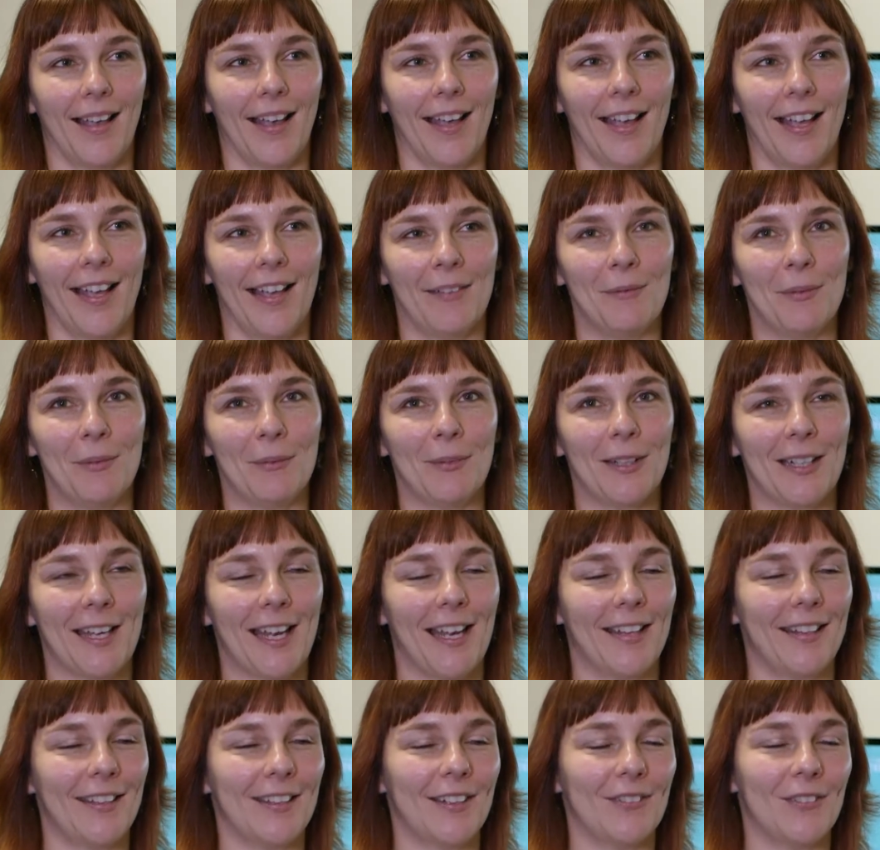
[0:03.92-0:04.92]
Uh, I've been working
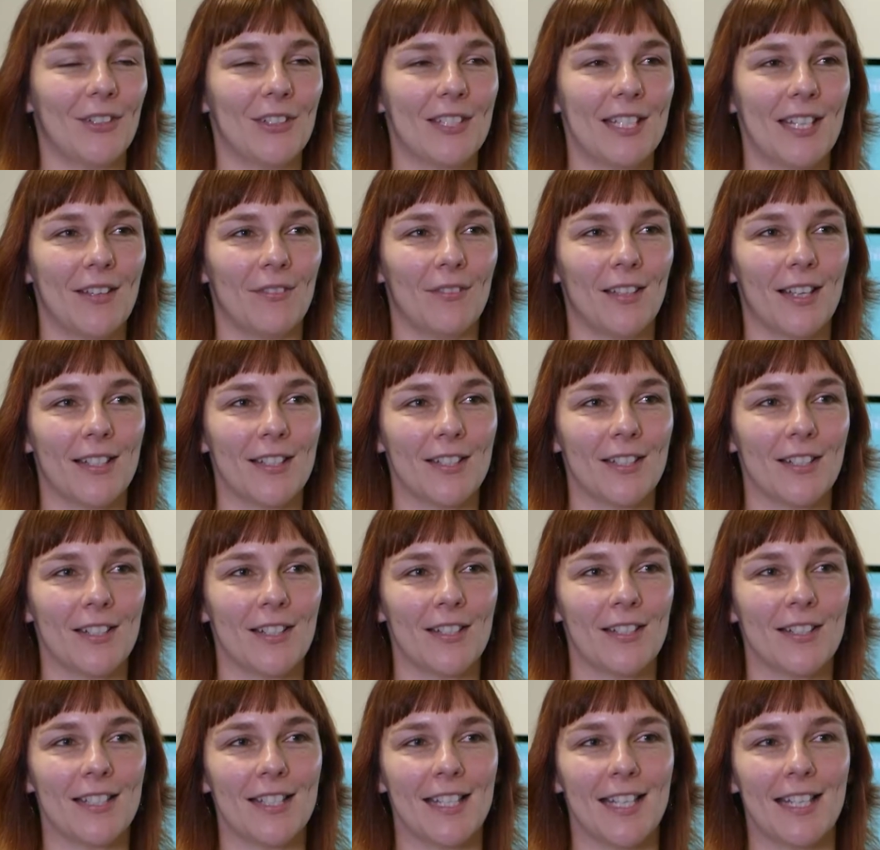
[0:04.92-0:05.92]
at the University of
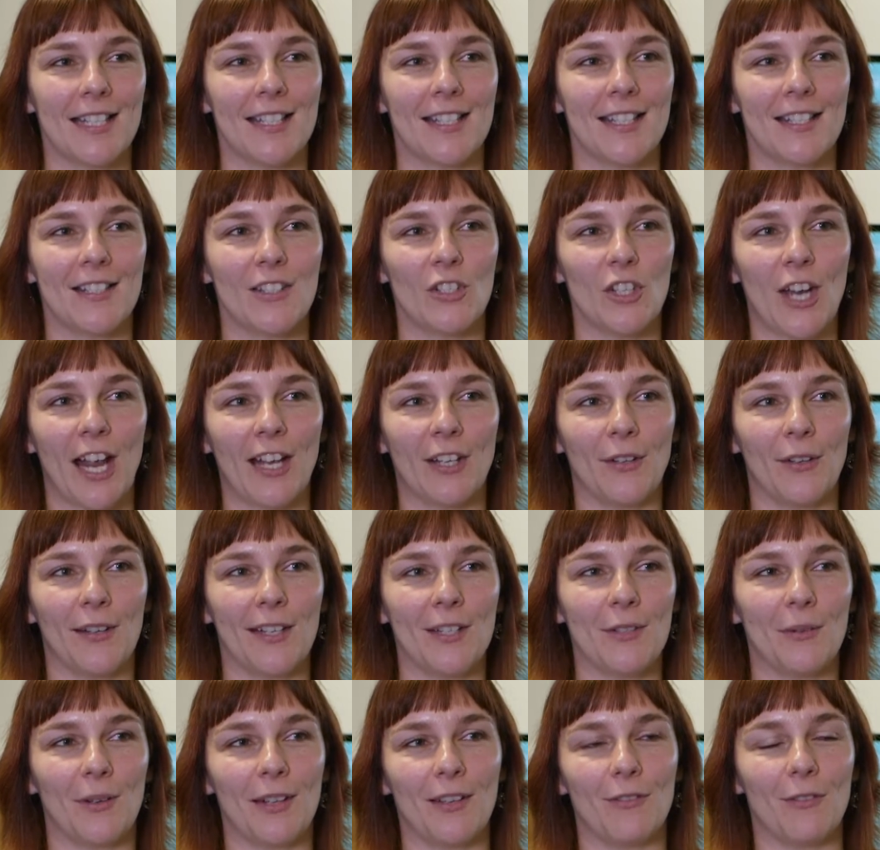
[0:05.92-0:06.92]
Leicester since January
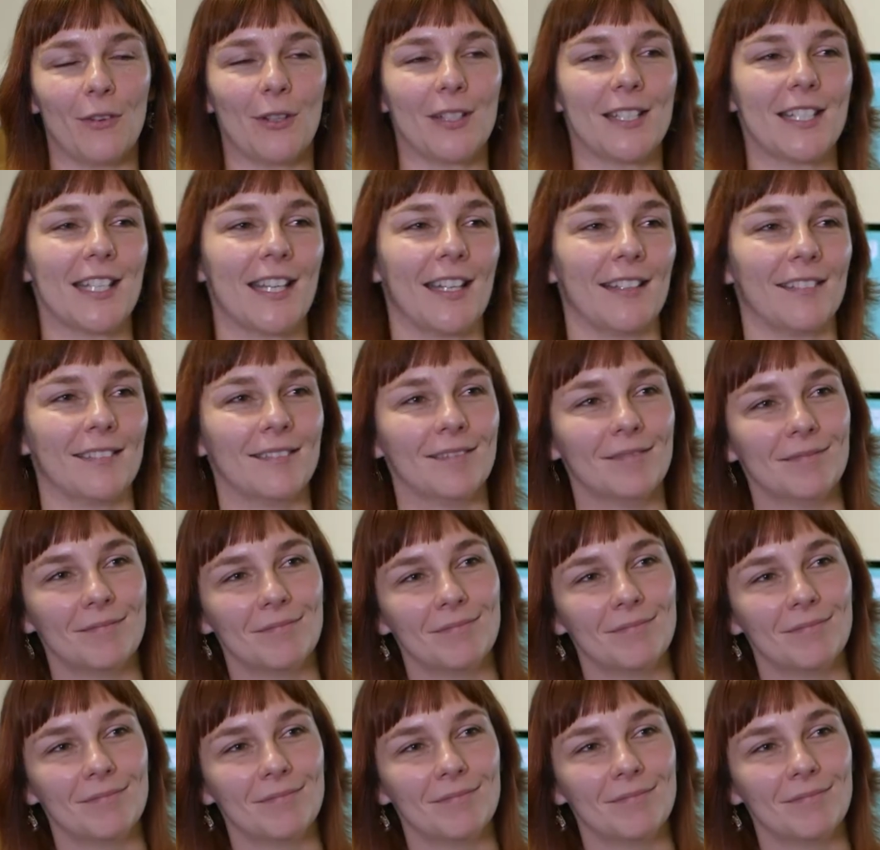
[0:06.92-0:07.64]
2014.